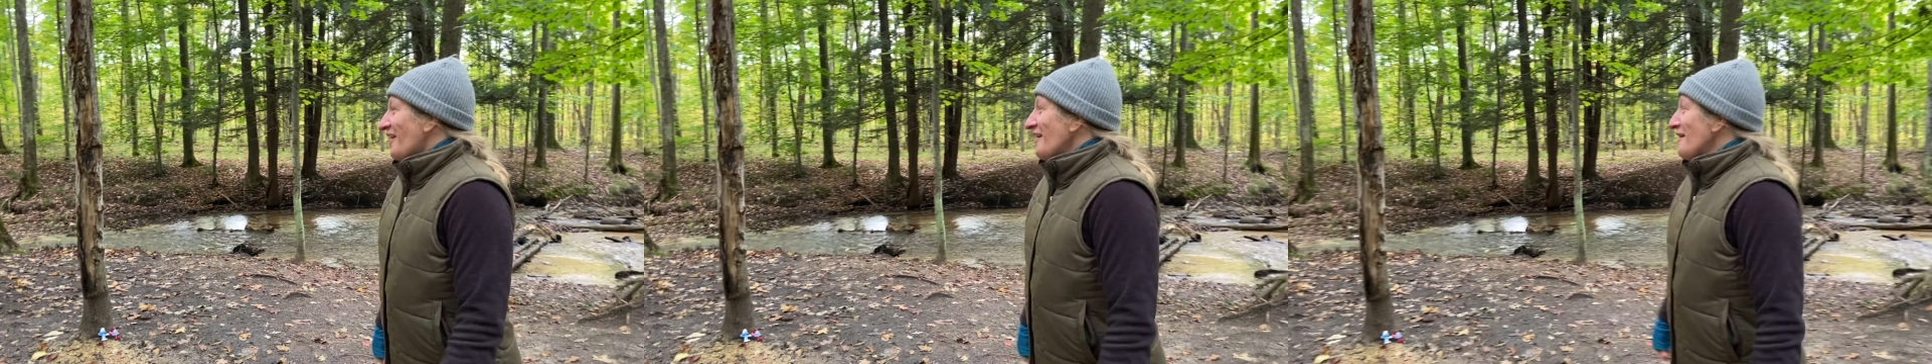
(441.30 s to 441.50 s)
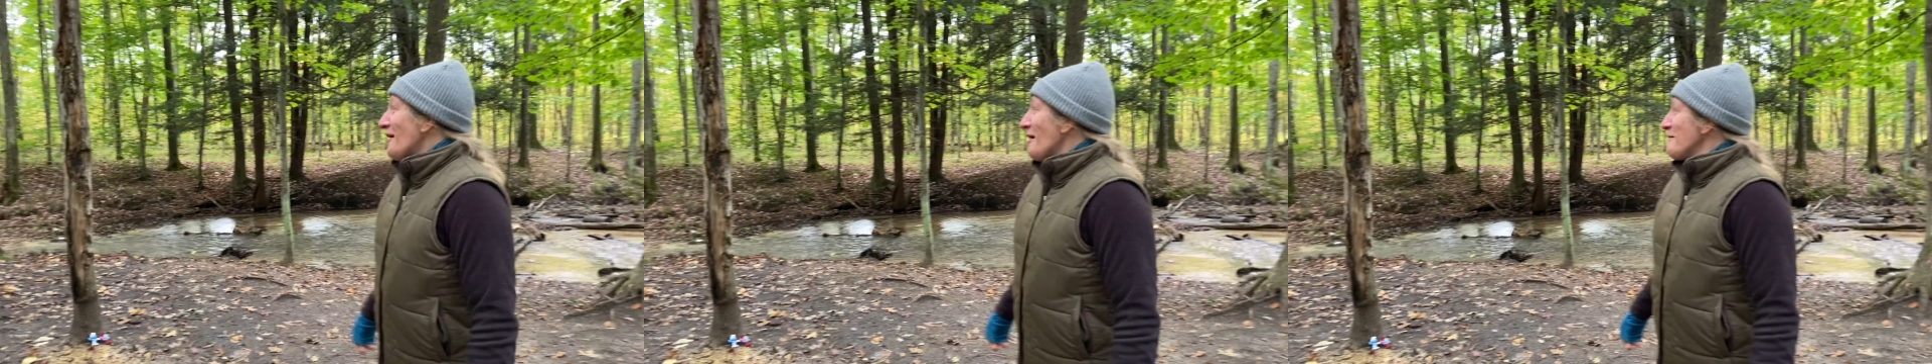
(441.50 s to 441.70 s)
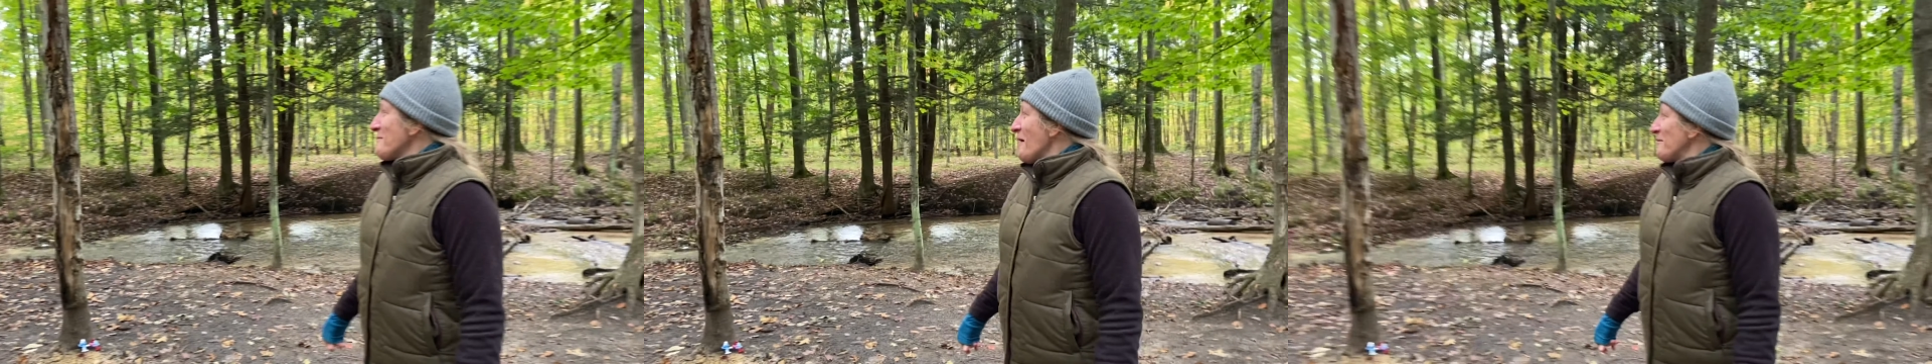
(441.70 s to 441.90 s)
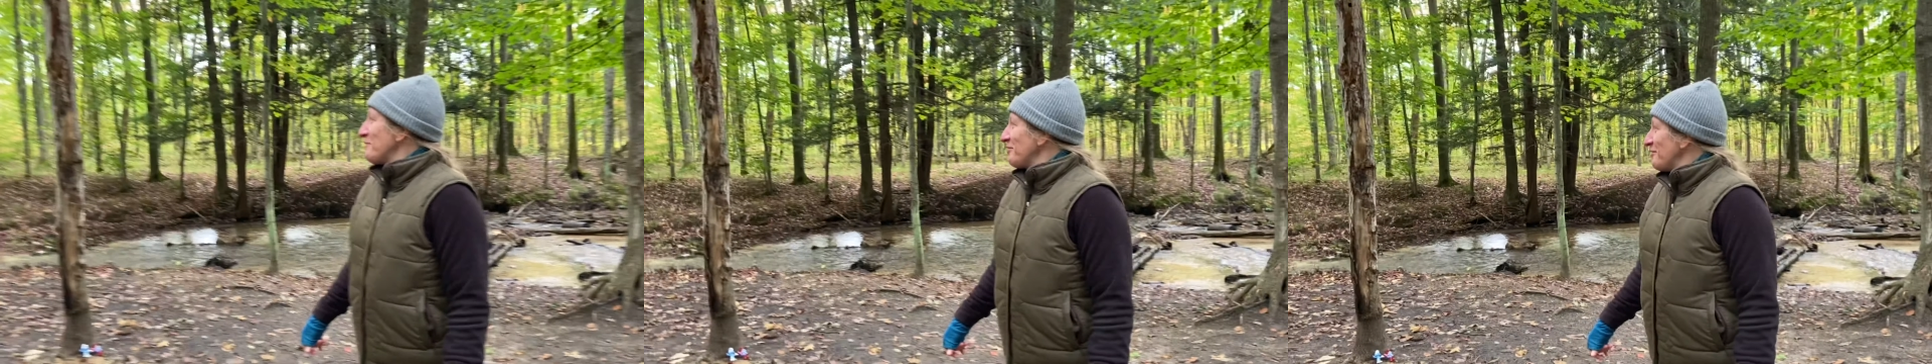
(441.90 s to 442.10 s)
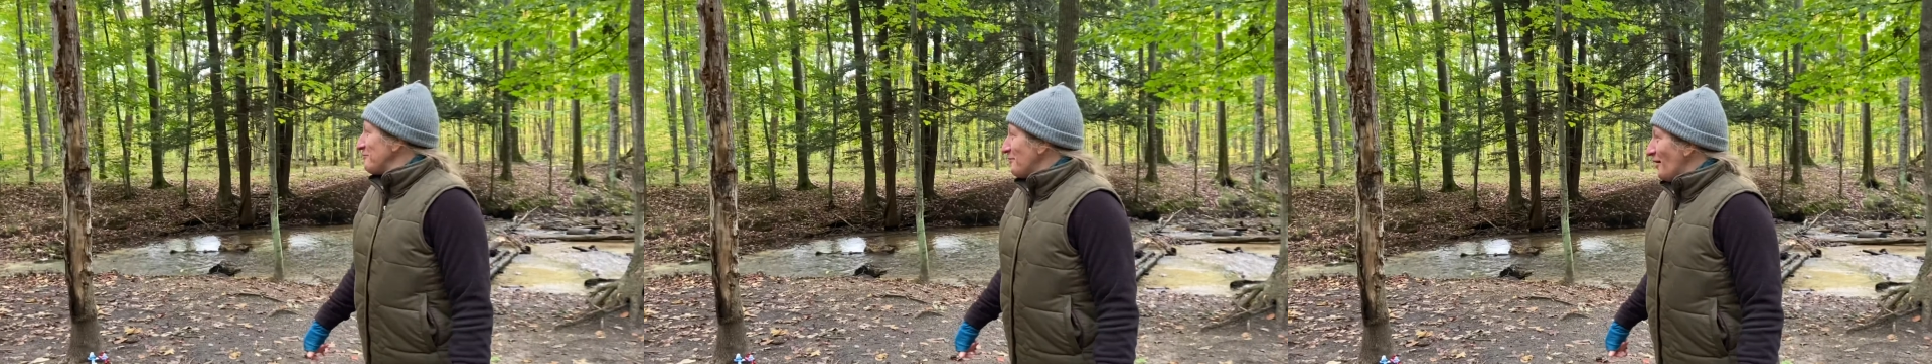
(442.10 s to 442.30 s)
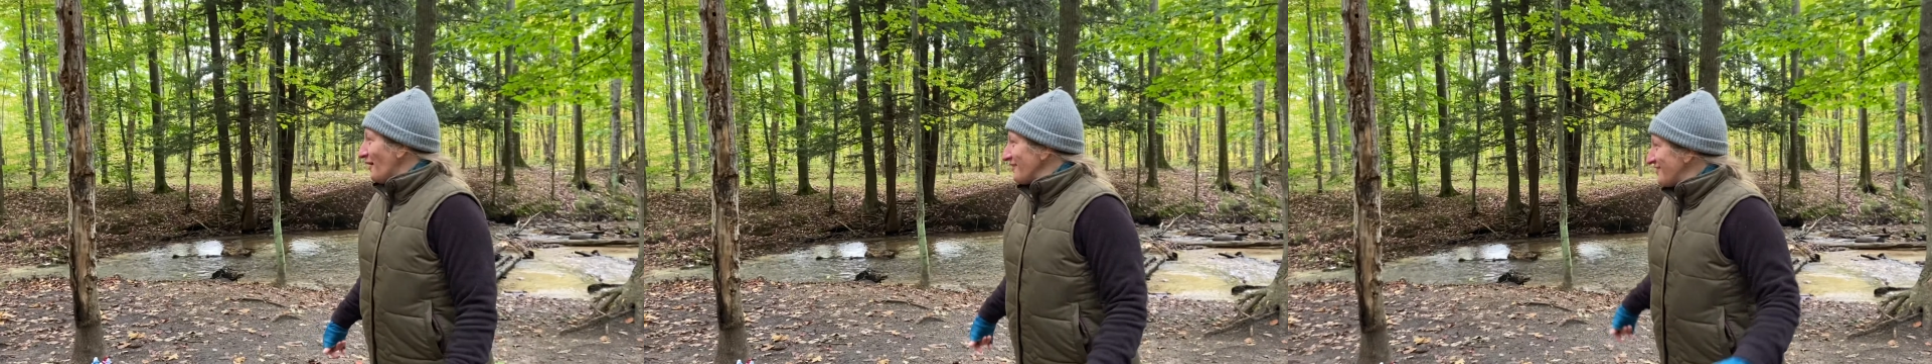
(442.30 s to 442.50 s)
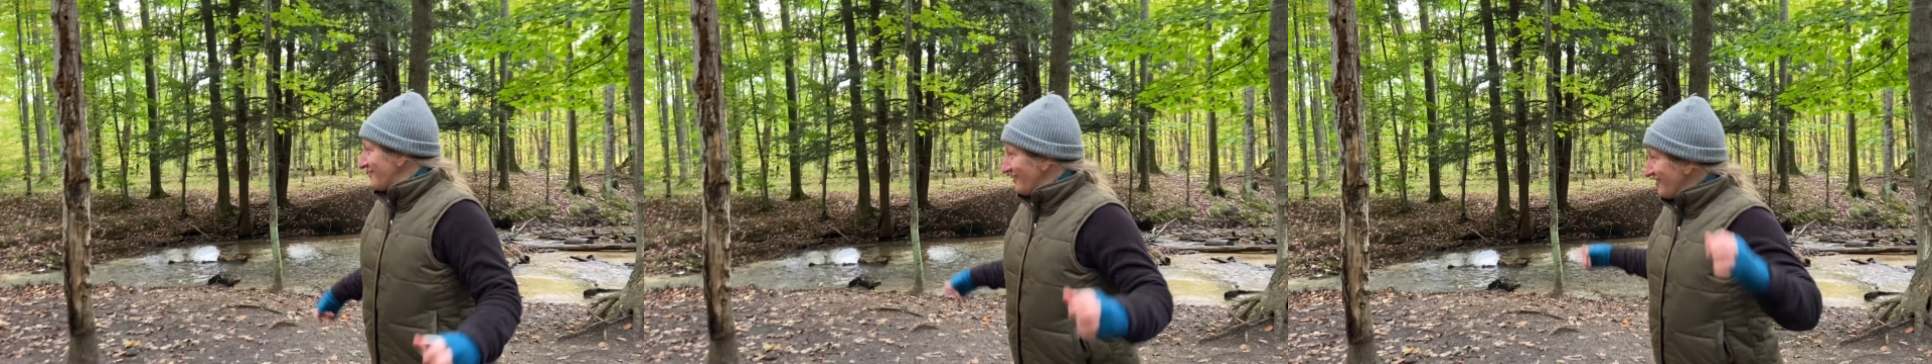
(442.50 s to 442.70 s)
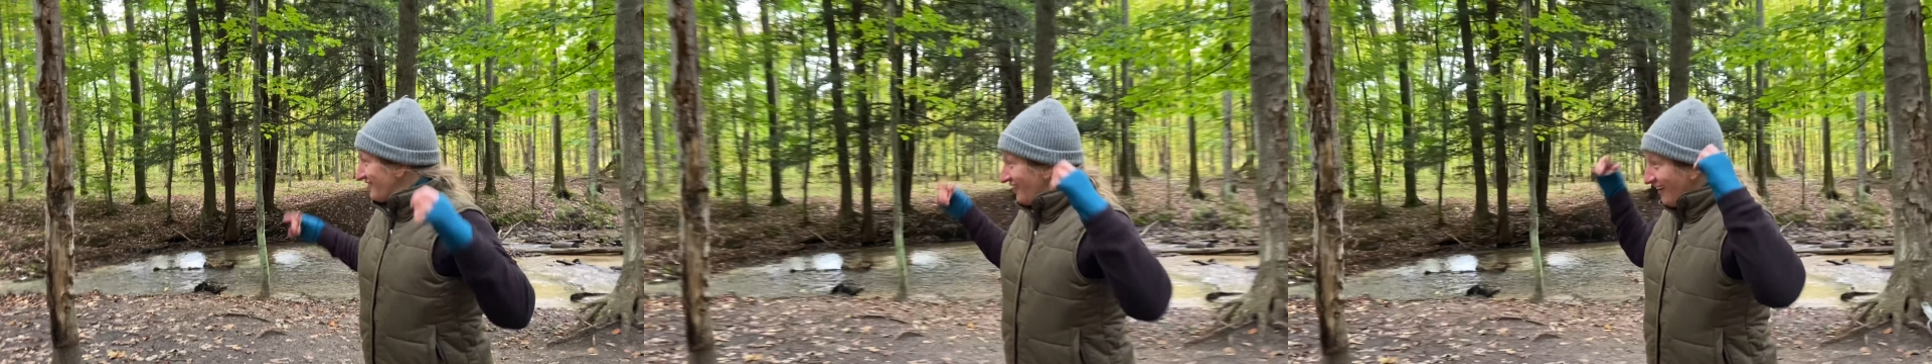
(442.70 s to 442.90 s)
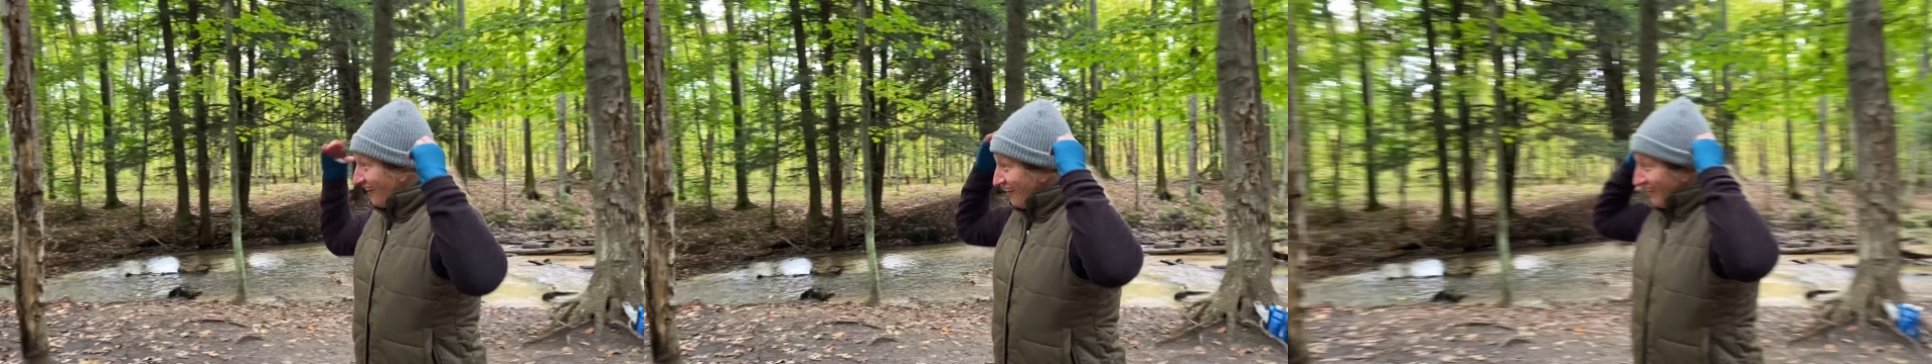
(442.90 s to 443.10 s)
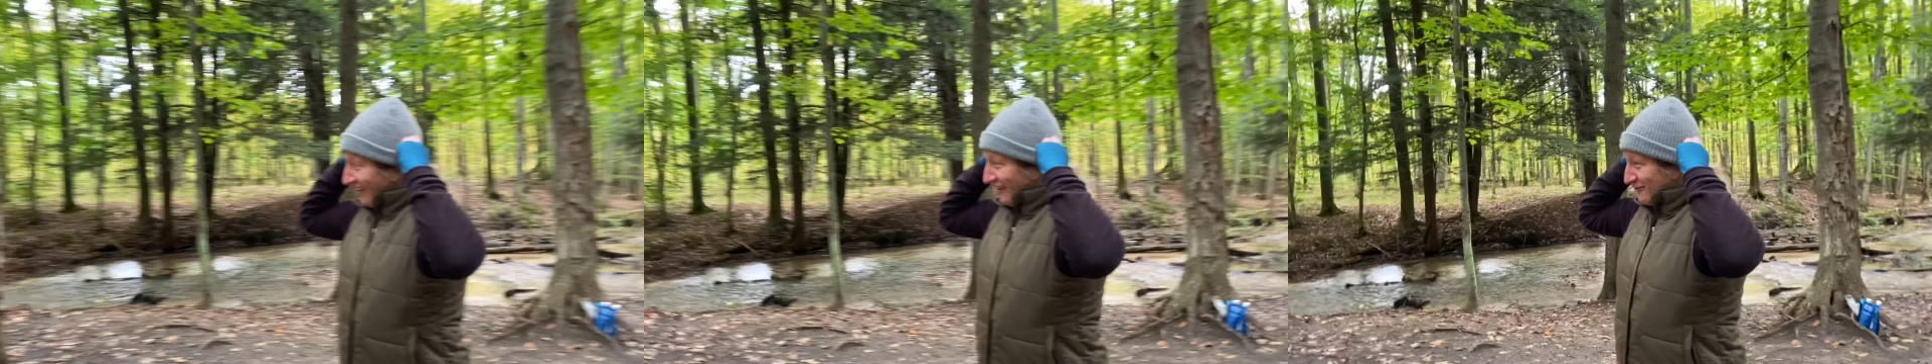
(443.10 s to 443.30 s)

Um, Emily wants to see